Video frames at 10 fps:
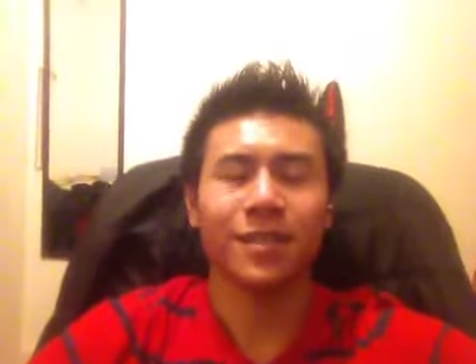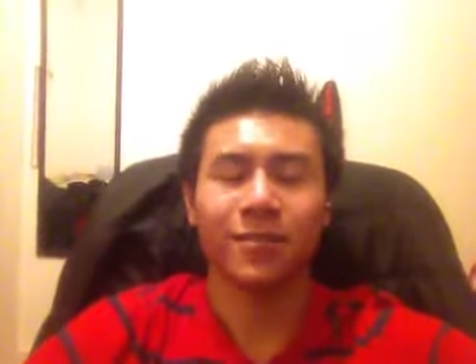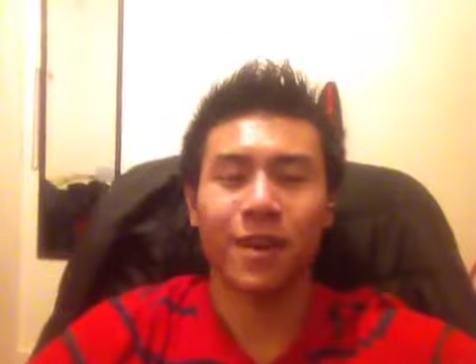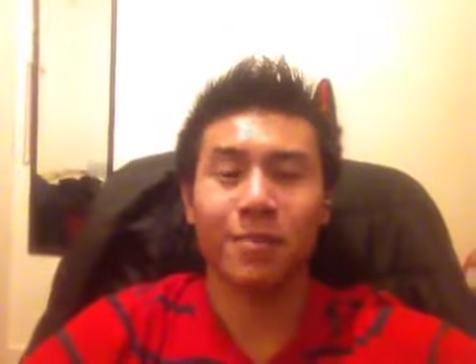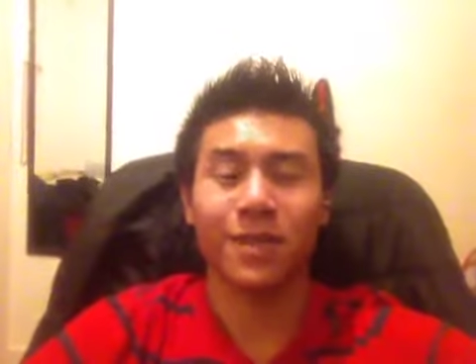
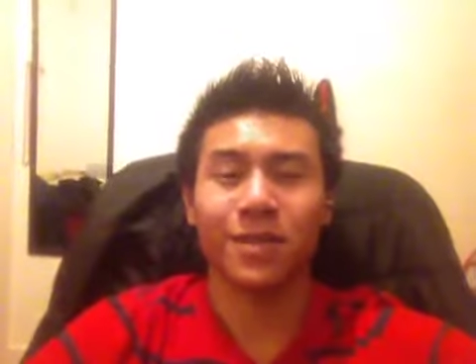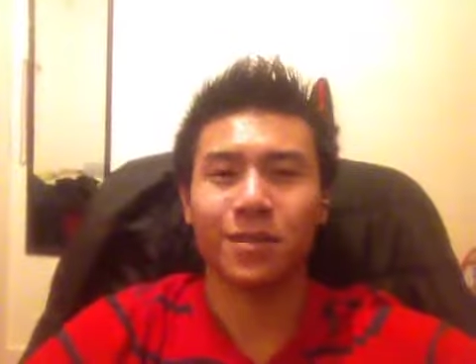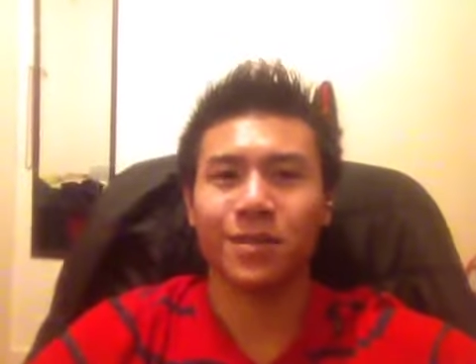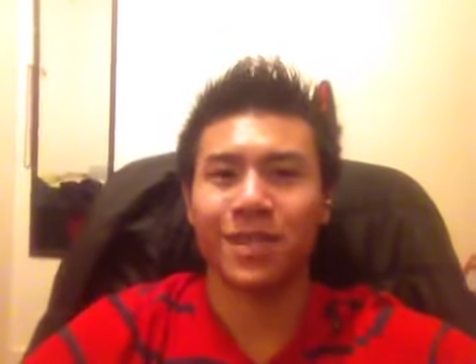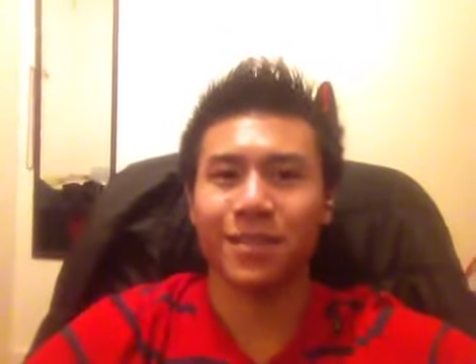Families
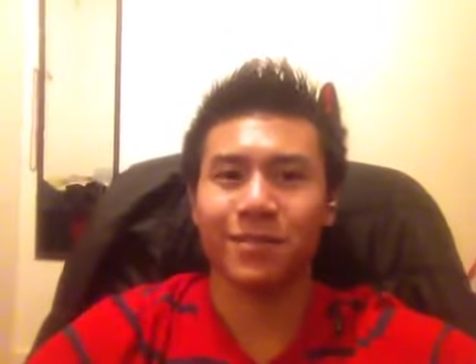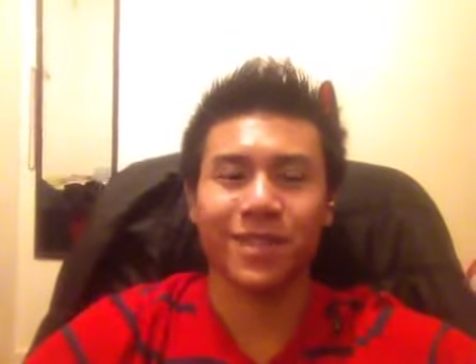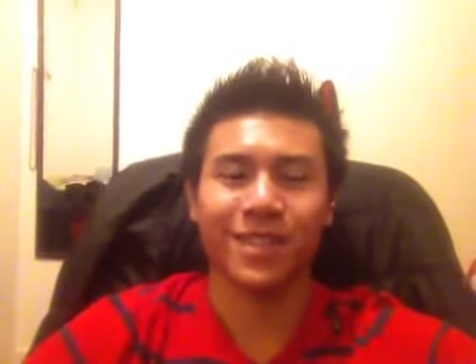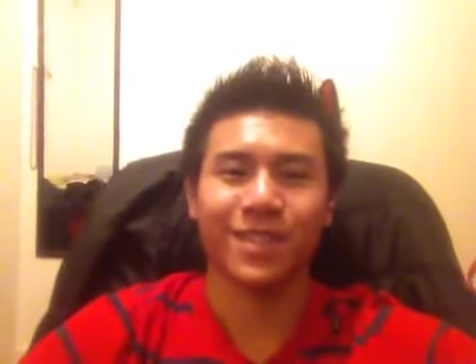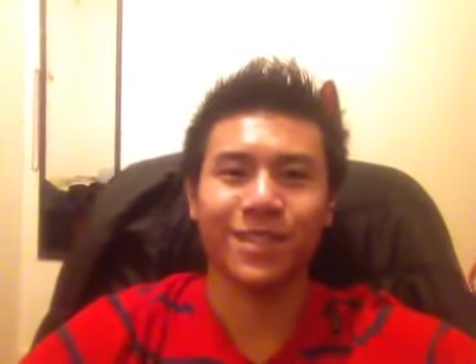always come
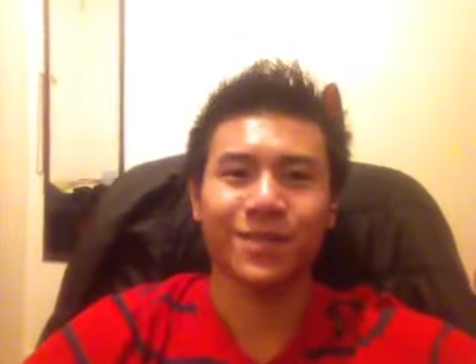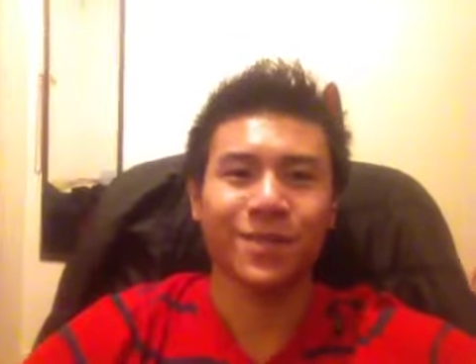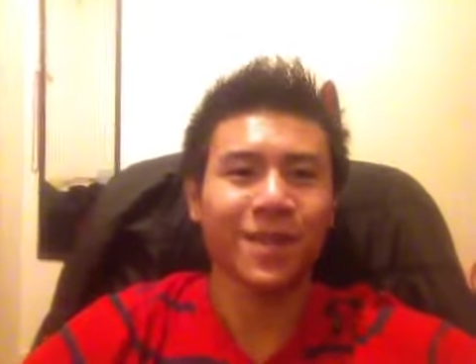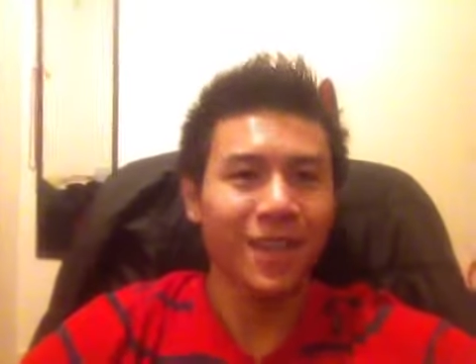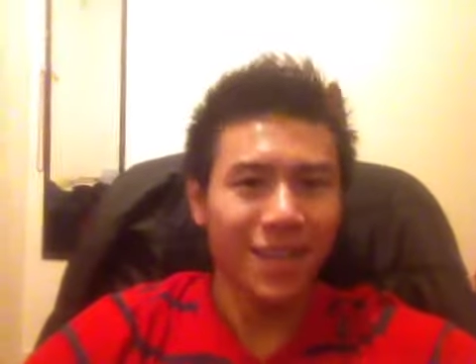first,
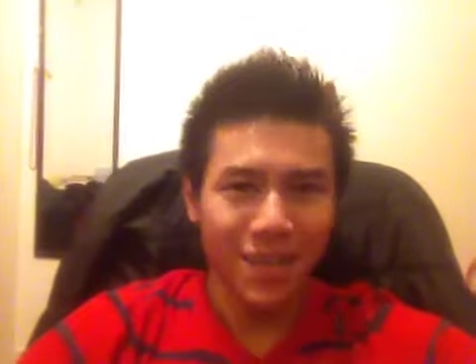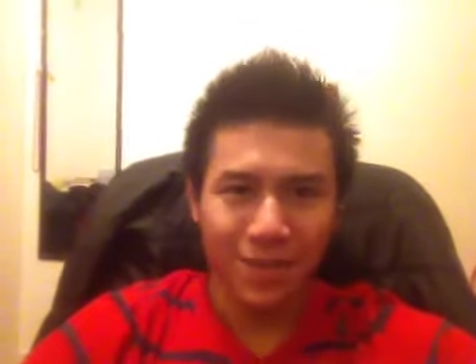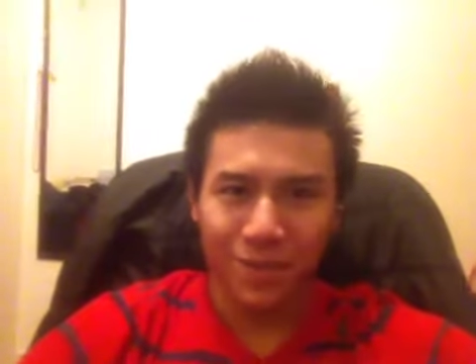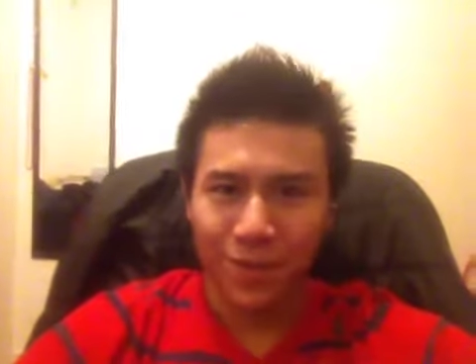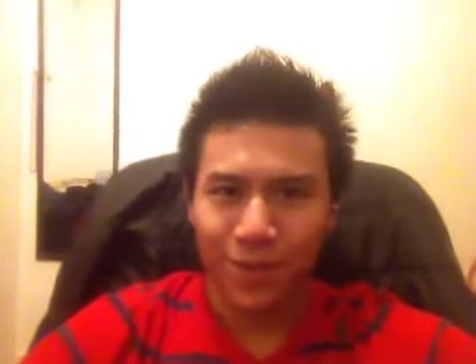
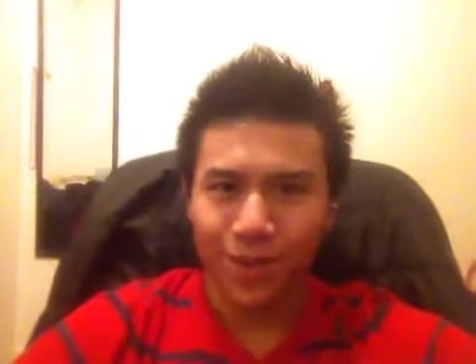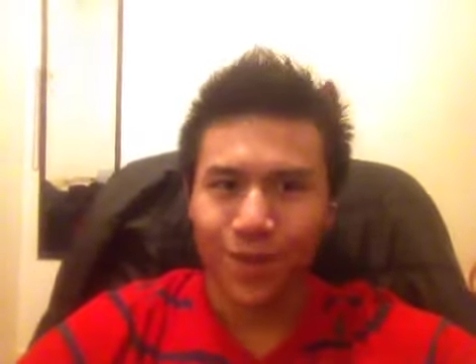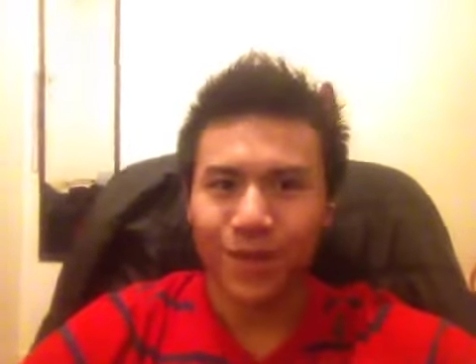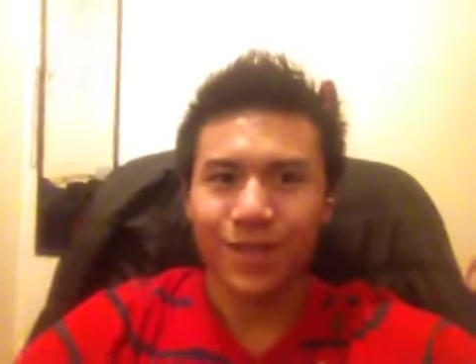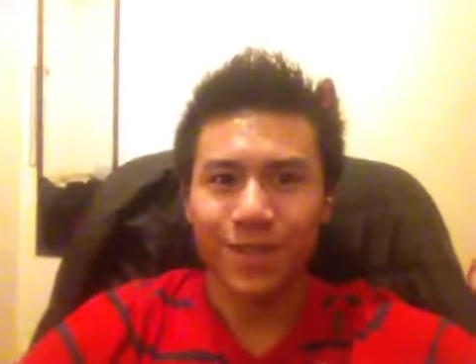be
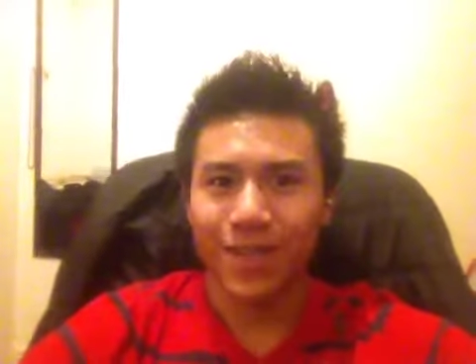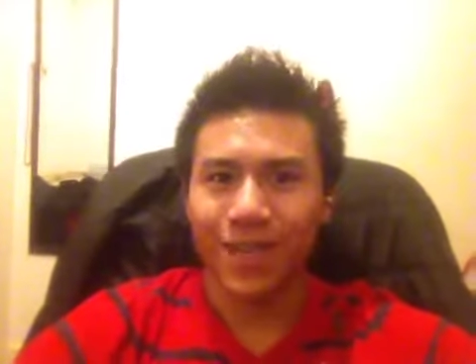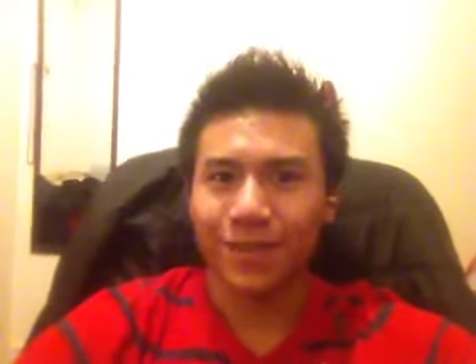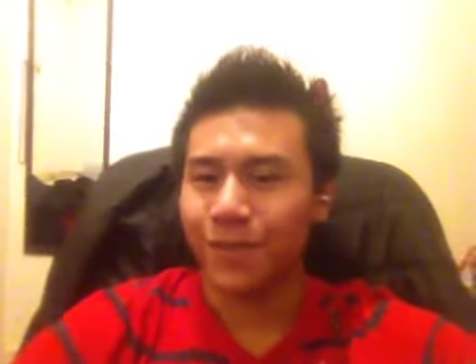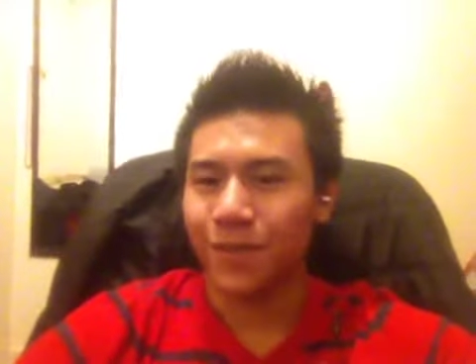sure you
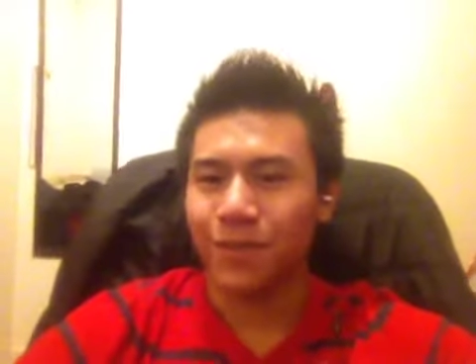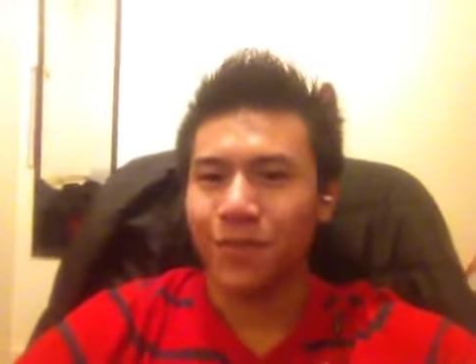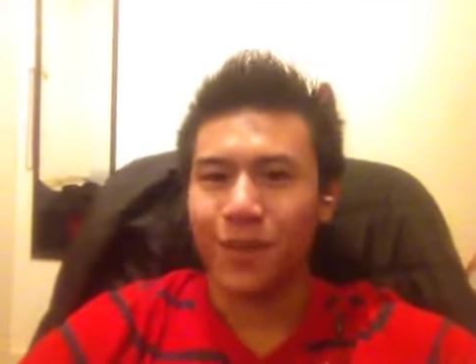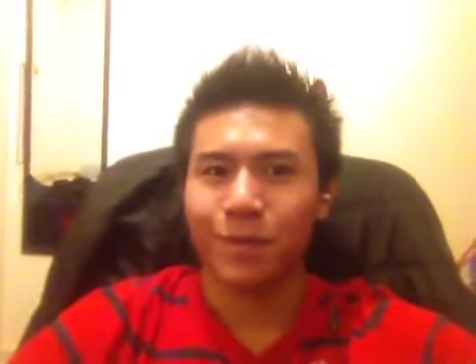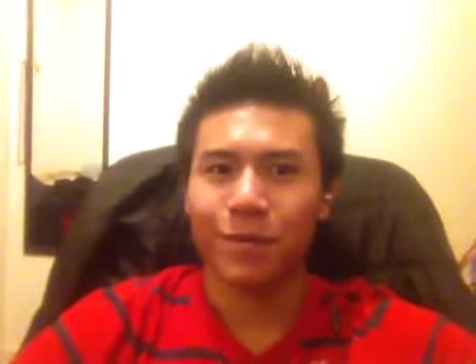guys feed your
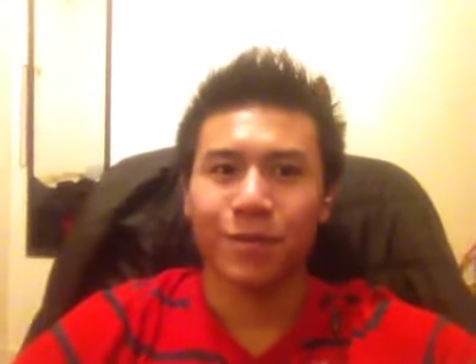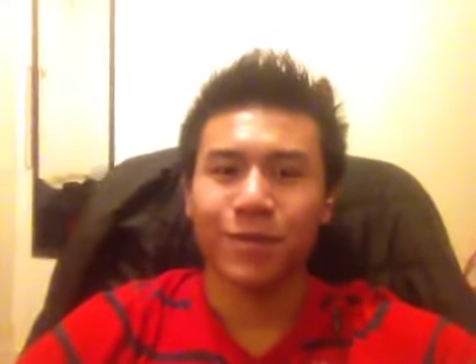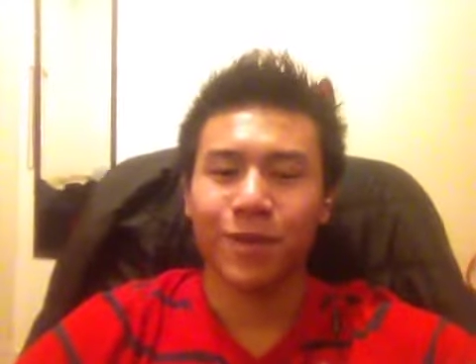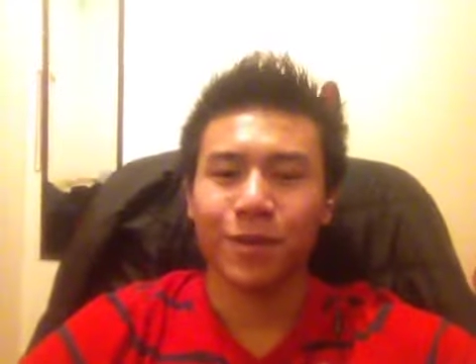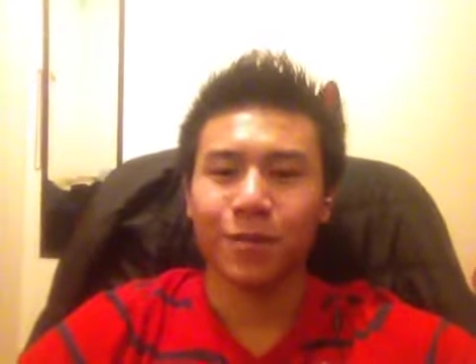family
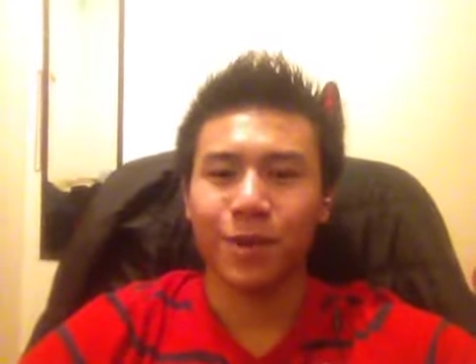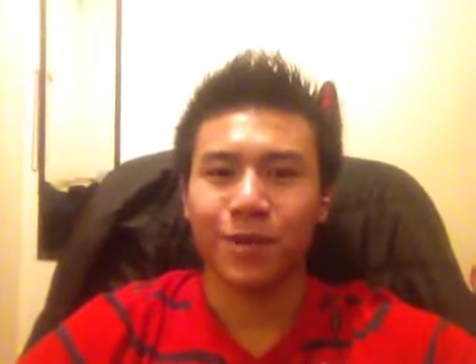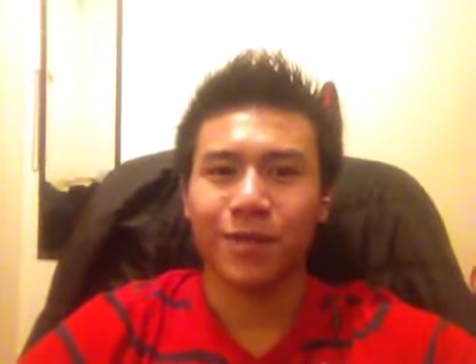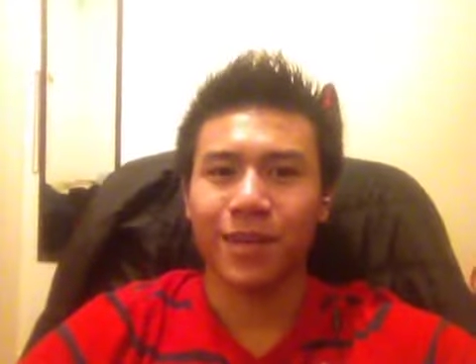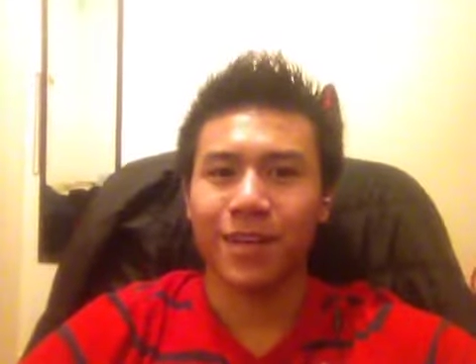before your
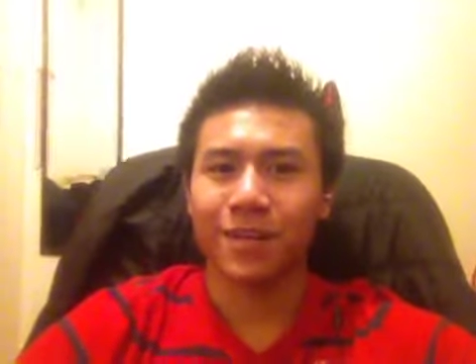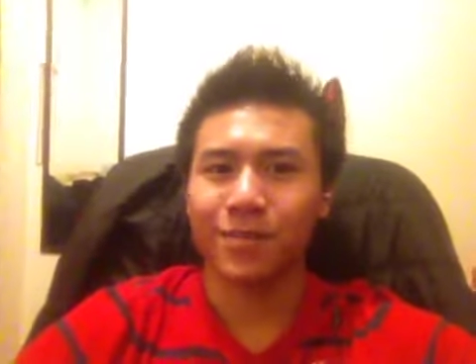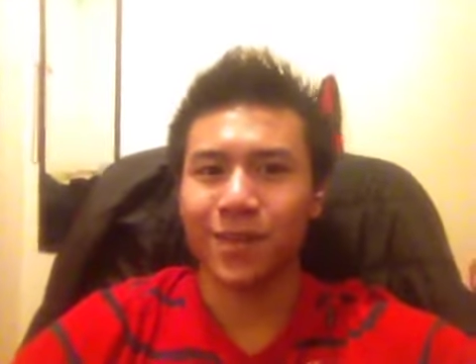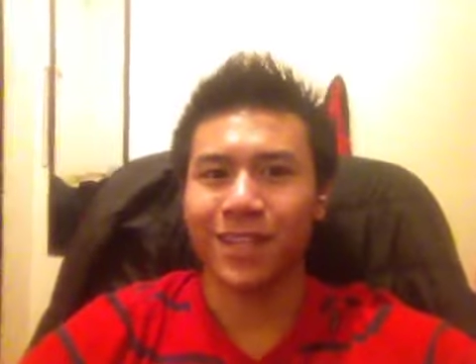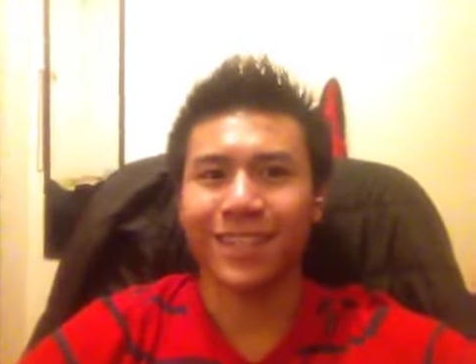boyfriend and
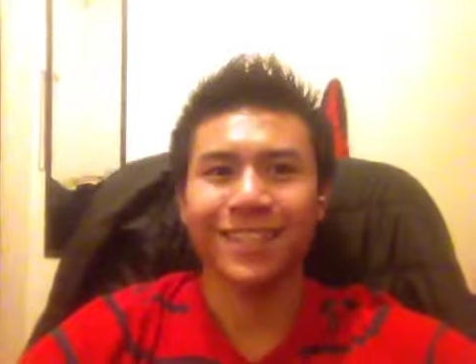girlfriend.